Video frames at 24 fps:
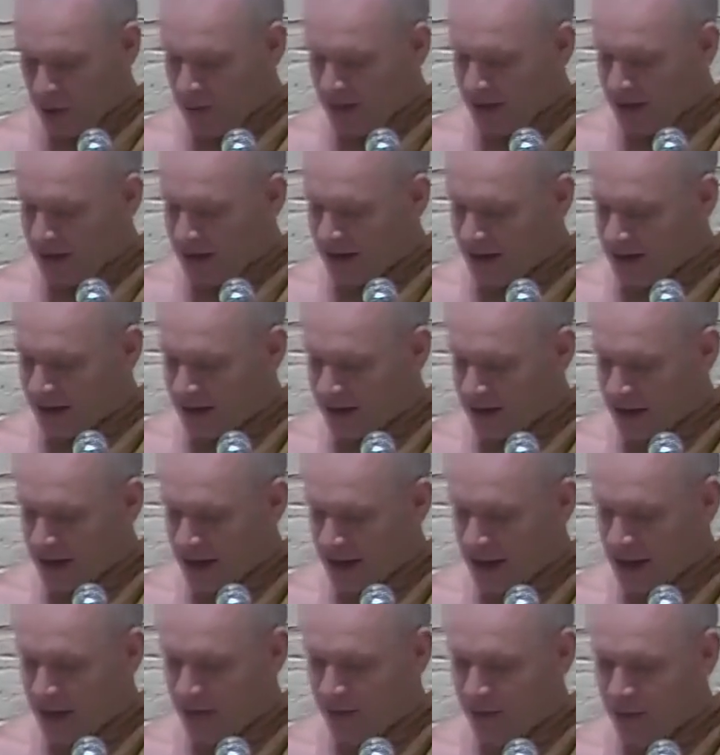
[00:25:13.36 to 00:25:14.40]
then
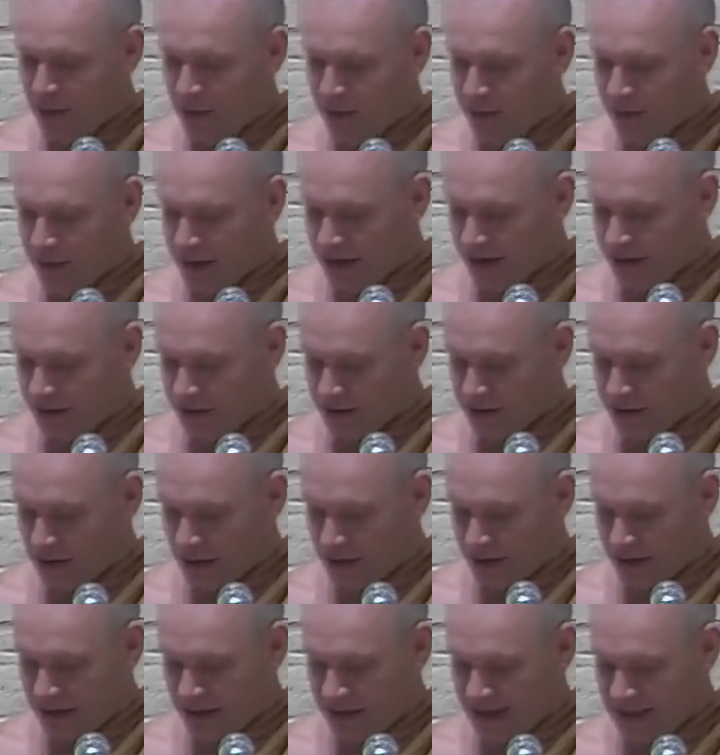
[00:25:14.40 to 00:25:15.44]
the Buddha goes
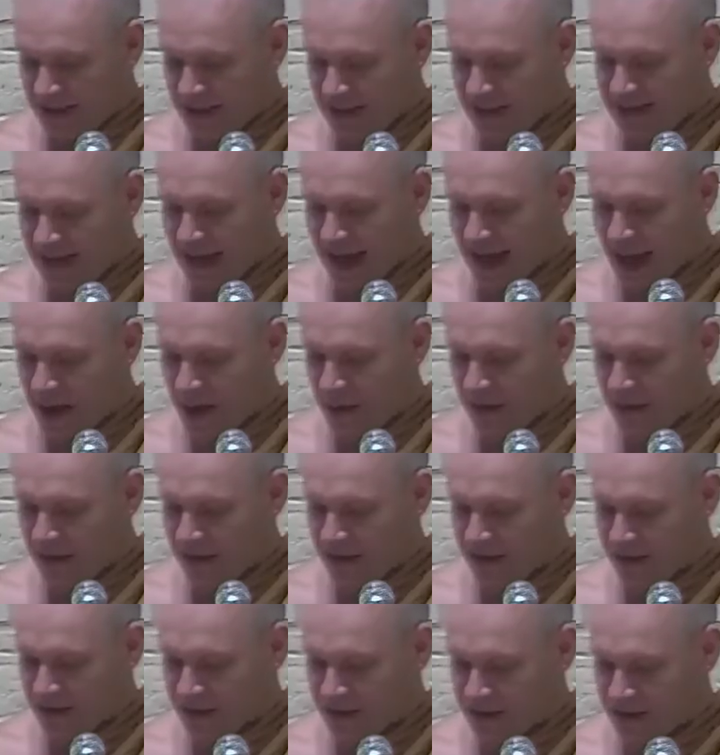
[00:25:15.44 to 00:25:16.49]
on and he says, how,
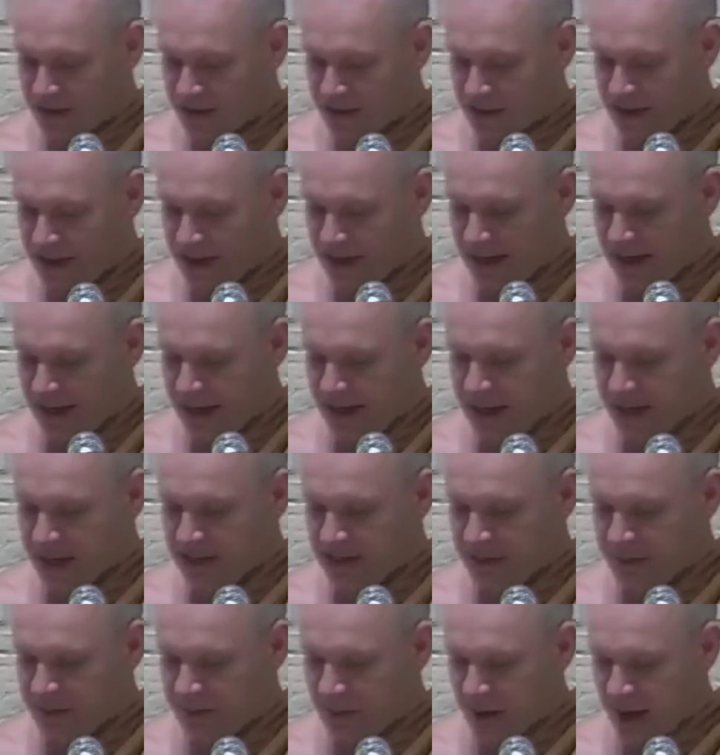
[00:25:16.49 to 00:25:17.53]
bhikkhus,
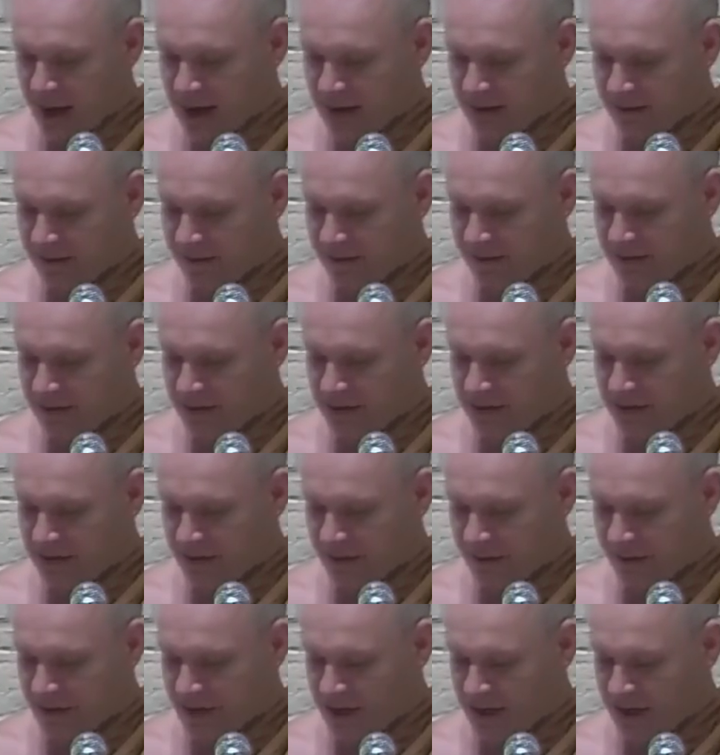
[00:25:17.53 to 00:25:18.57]
is mindfulness
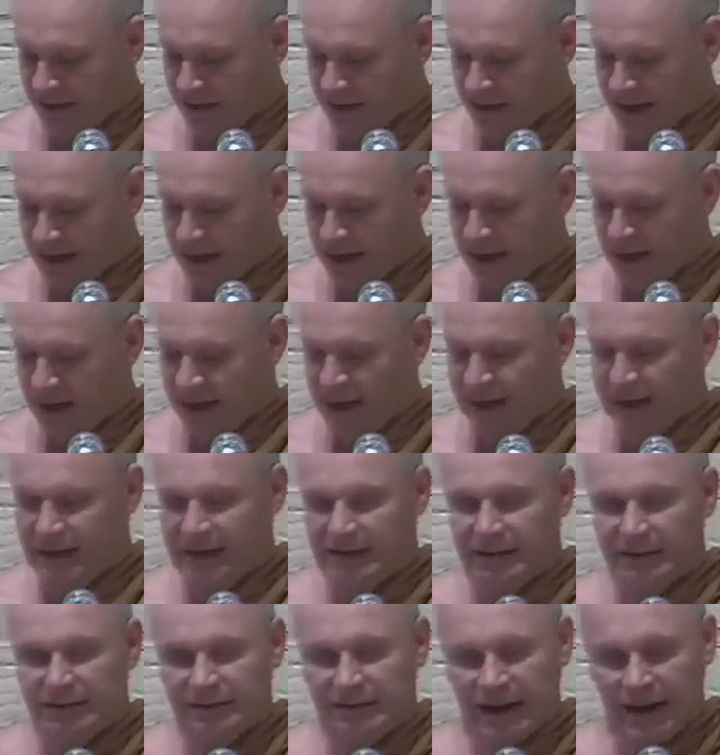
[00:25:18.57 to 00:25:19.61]
of breathing
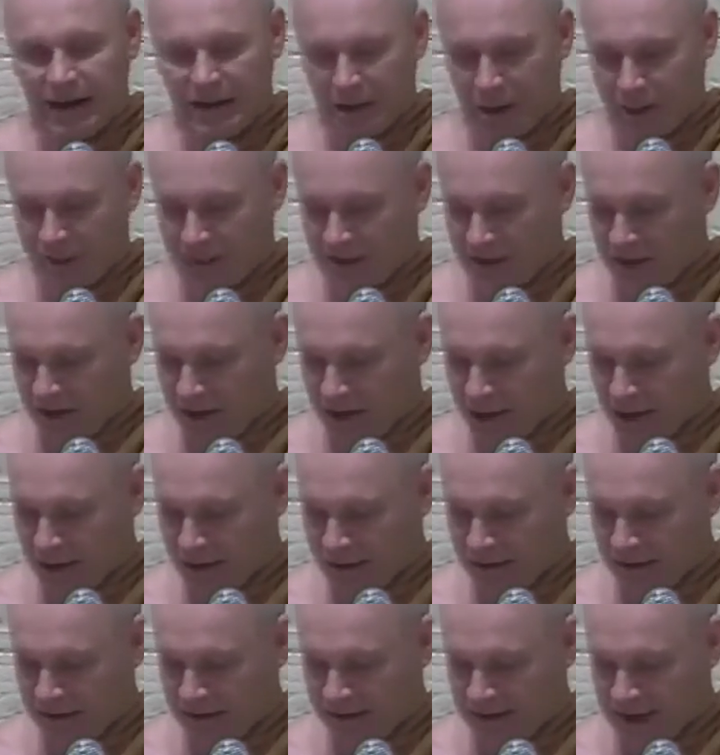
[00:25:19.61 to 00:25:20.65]
developed and
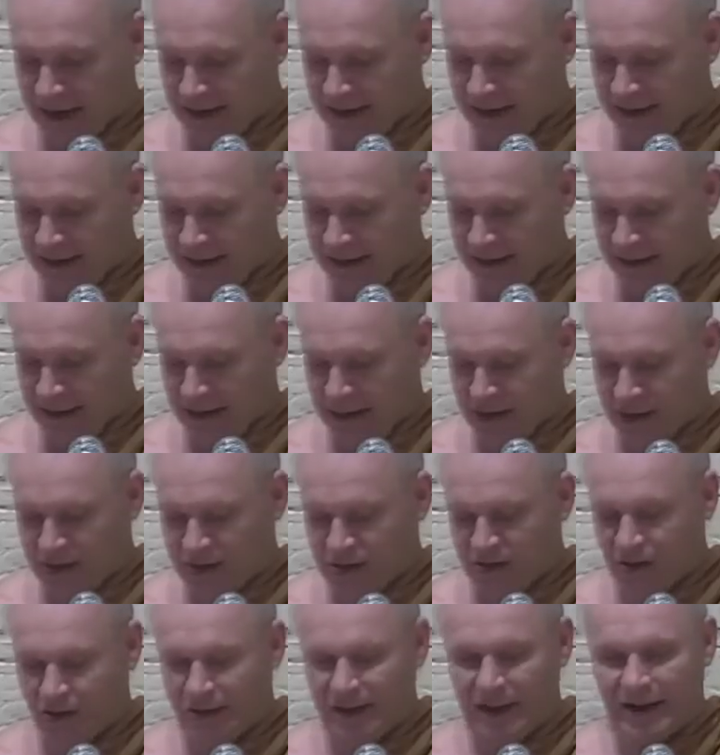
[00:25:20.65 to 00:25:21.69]
cultivated
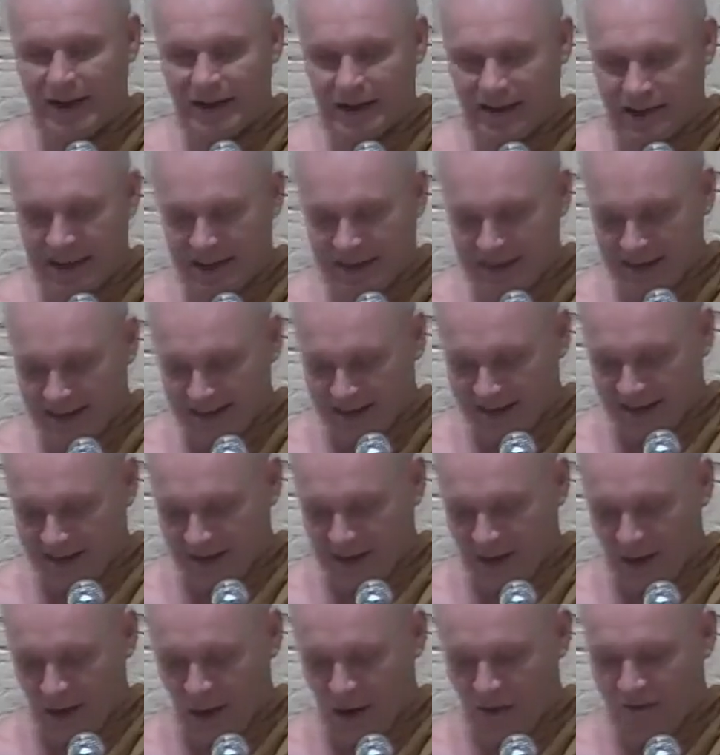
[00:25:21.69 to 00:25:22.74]
so that it is
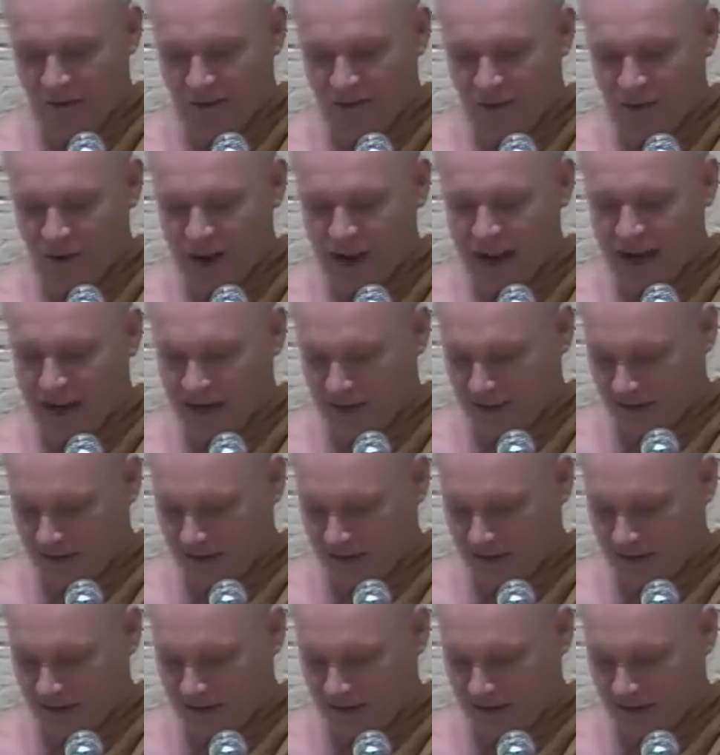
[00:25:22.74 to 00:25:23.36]
of great